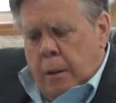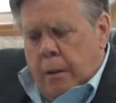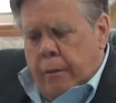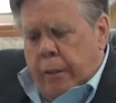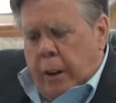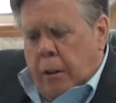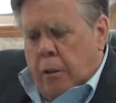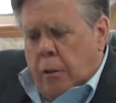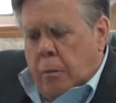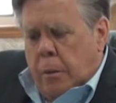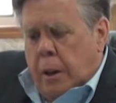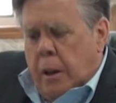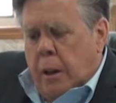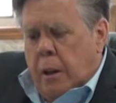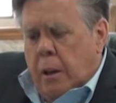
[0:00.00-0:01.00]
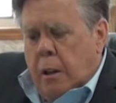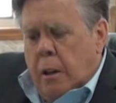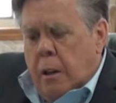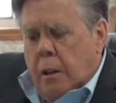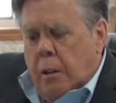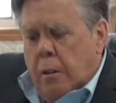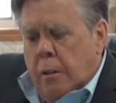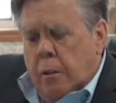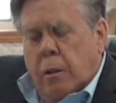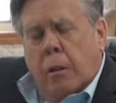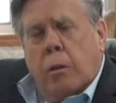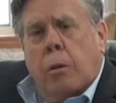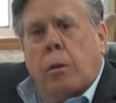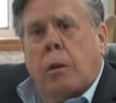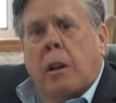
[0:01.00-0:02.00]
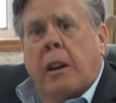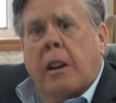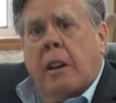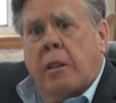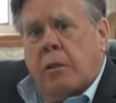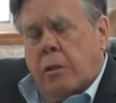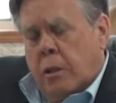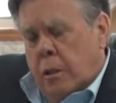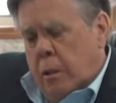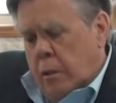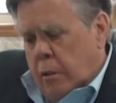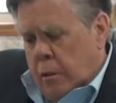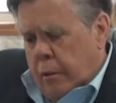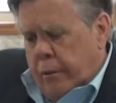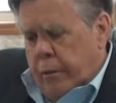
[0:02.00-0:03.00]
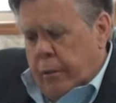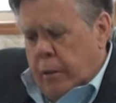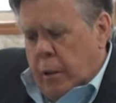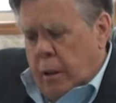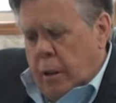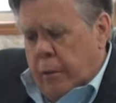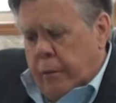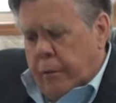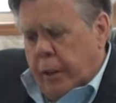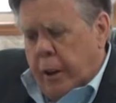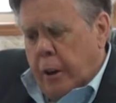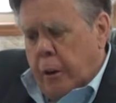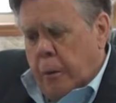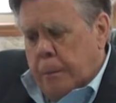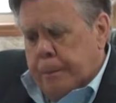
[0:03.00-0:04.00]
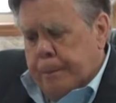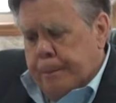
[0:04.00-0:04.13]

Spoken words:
followed by the whole engine is on fire.